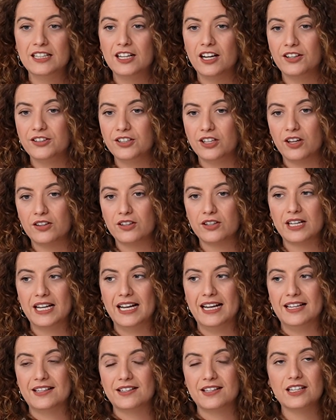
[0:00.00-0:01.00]
On the other
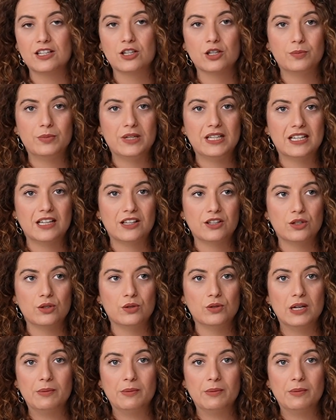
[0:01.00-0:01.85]
hand, it could be that you